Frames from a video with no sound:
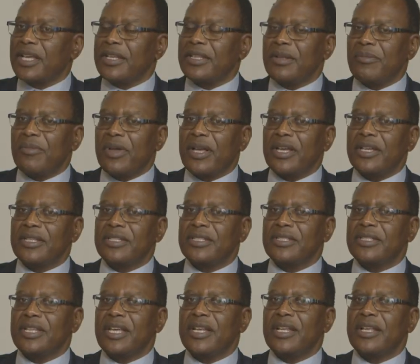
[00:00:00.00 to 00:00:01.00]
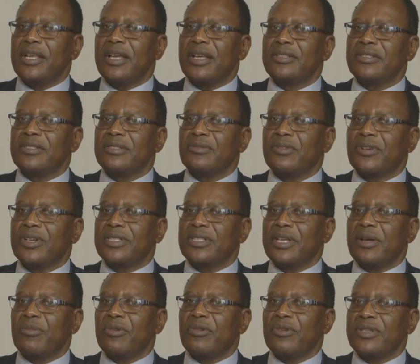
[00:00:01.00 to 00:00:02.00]
that the market is telling us, for
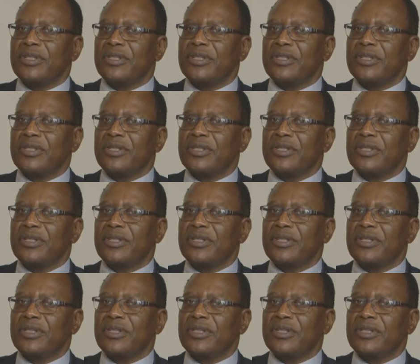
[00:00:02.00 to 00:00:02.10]
example,